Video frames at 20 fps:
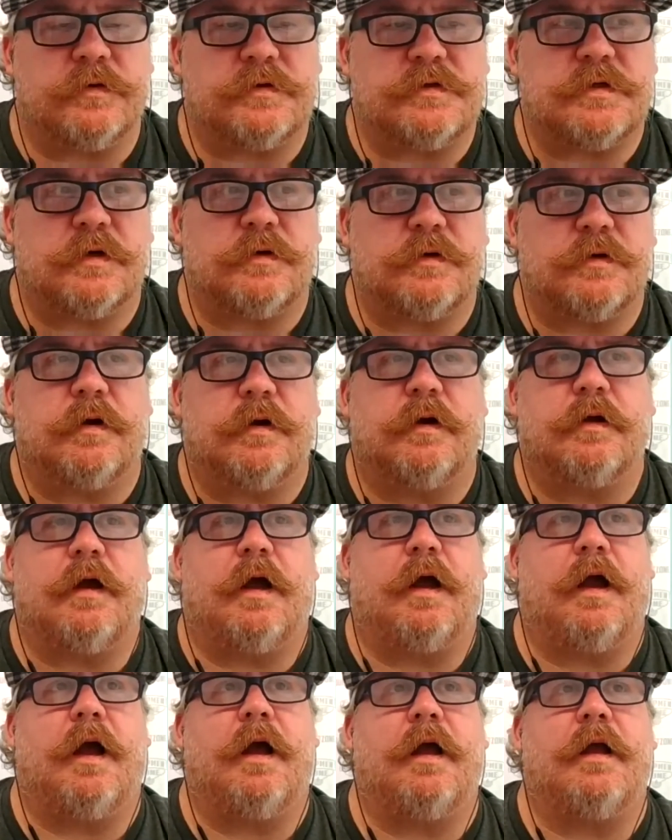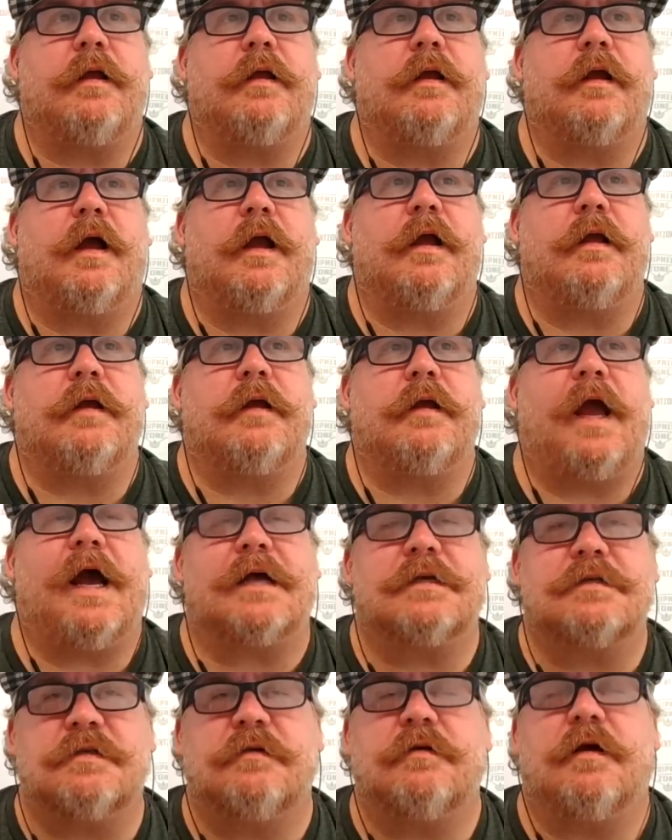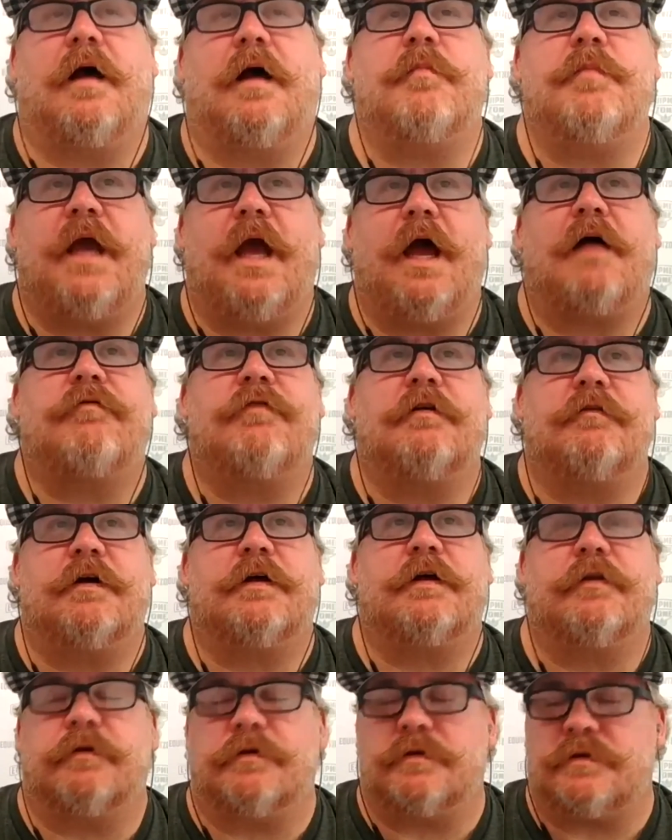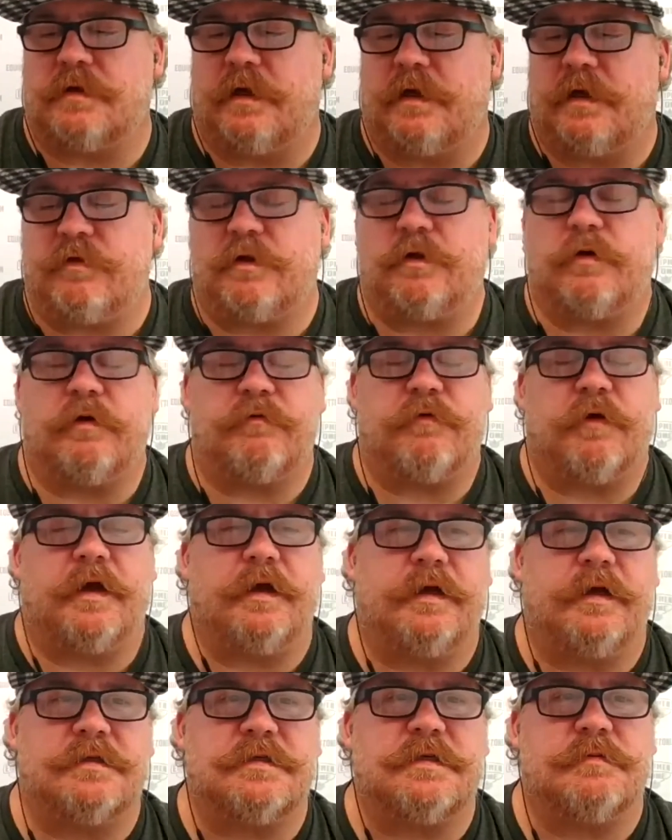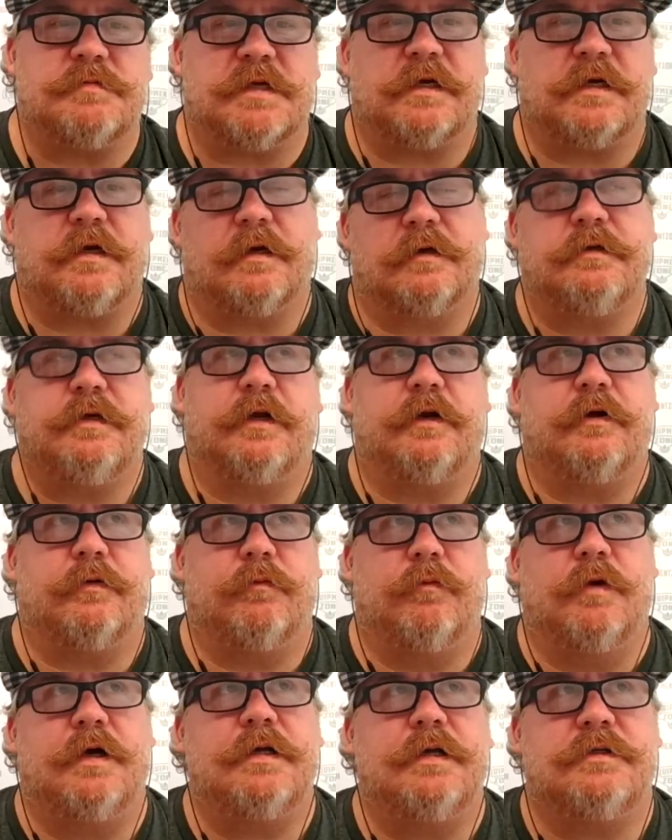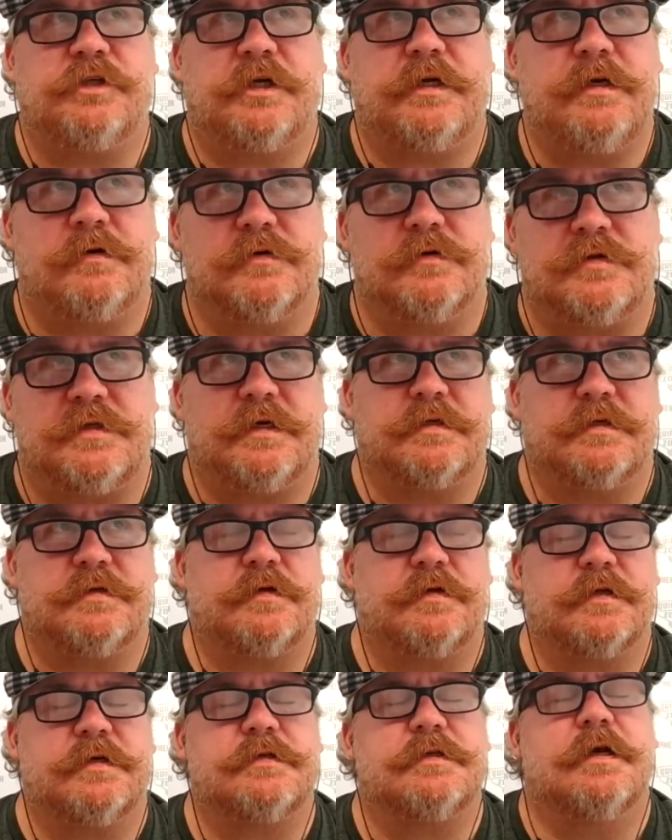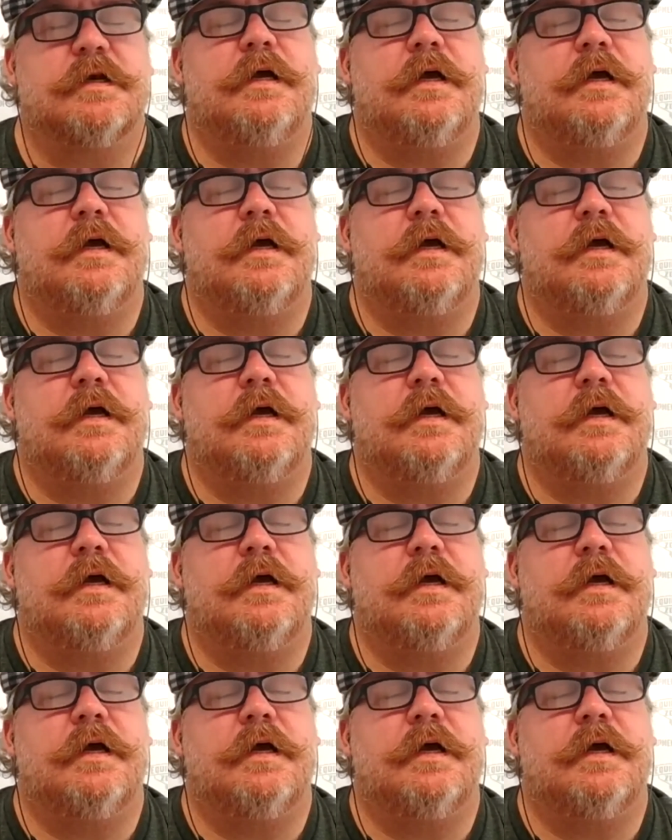So I ask on behalf of others, even though it seems like, Jay knows the answer to this.